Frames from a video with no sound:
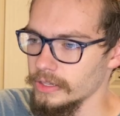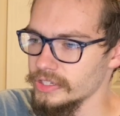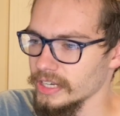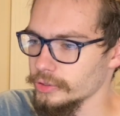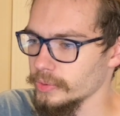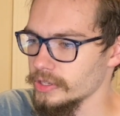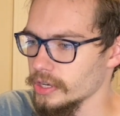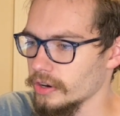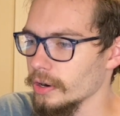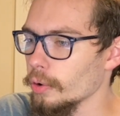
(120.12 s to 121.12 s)
These next ones
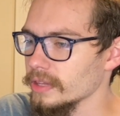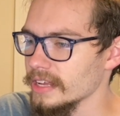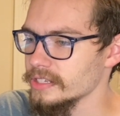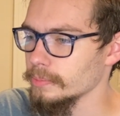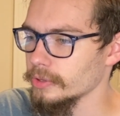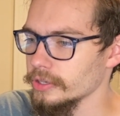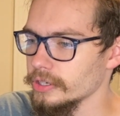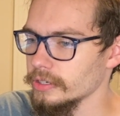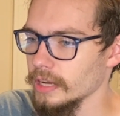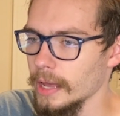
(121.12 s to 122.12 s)
are a whole lot
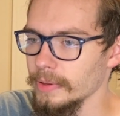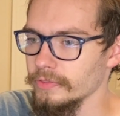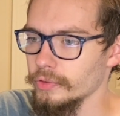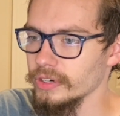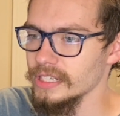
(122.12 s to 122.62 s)
simpler. I mean, for